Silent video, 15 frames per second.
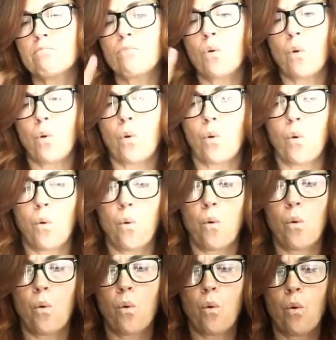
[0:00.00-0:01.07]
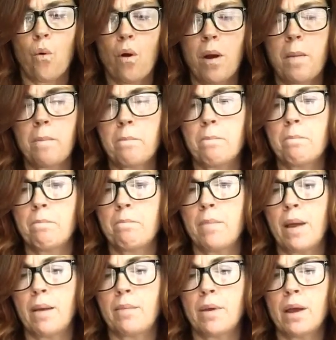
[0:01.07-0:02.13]
use this
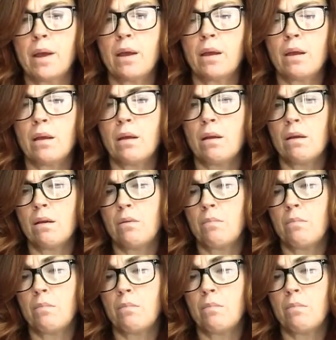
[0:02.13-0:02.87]
whole thing.